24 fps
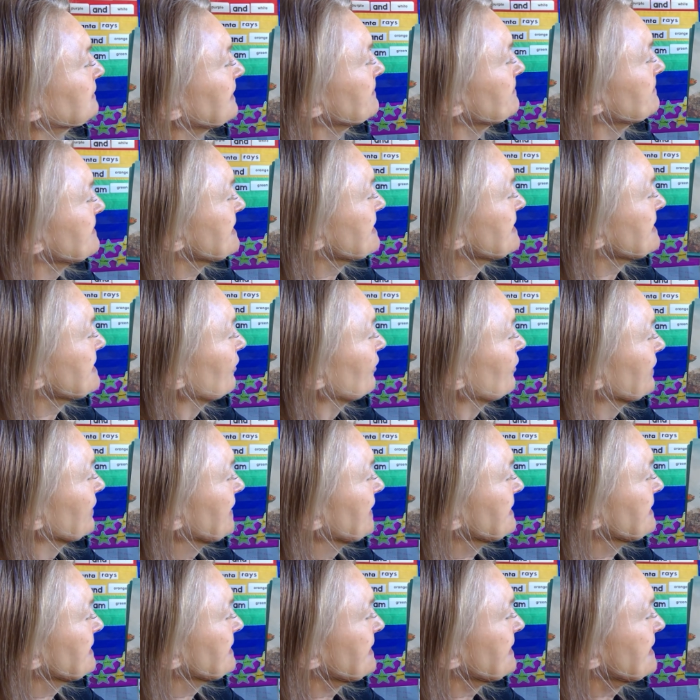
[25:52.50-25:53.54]
himself
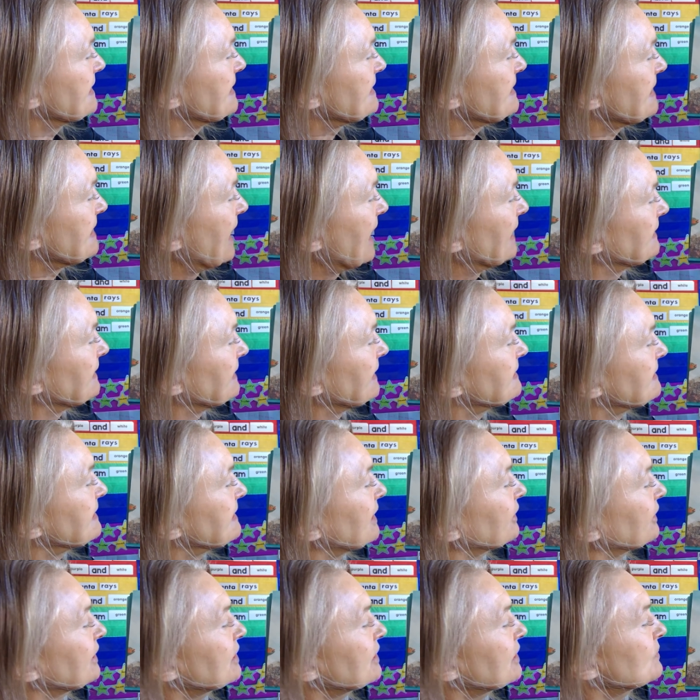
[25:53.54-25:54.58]
into the sand
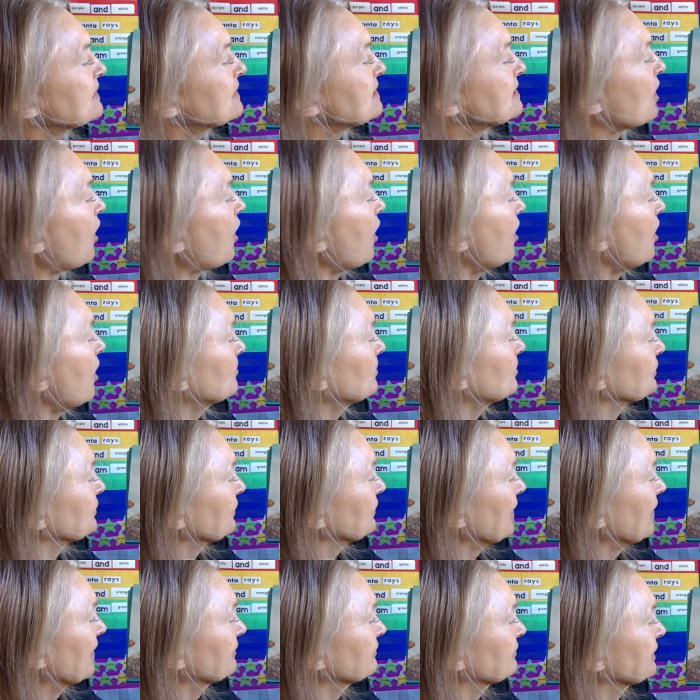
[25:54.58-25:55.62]
until he was
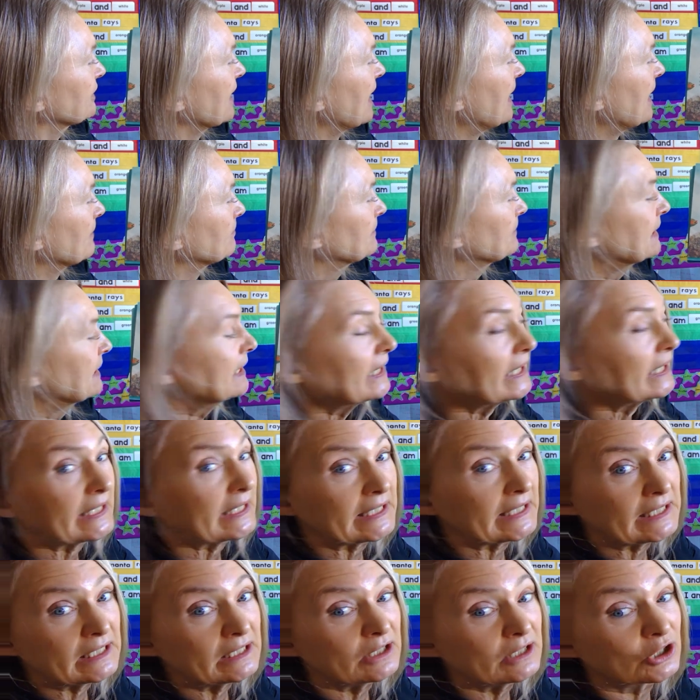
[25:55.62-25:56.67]
almost covered up.
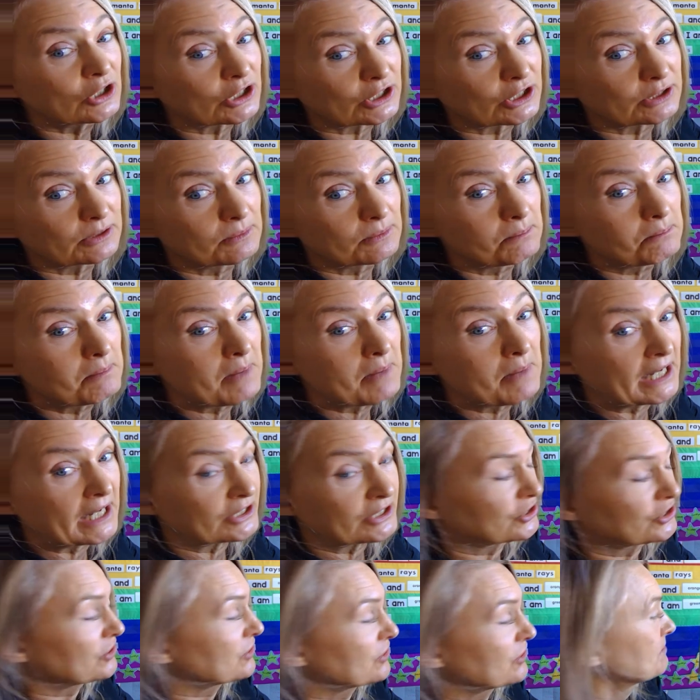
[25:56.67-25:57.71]
He looked
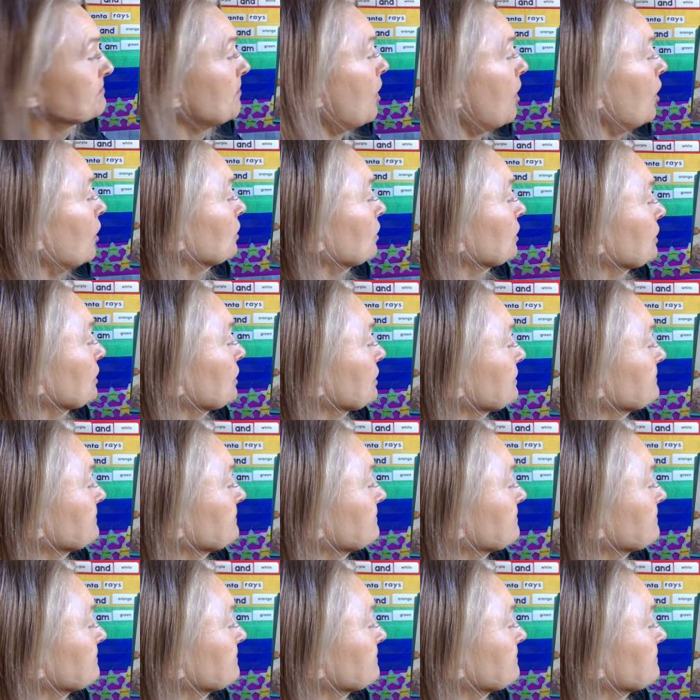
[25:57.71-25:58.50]
much smaller.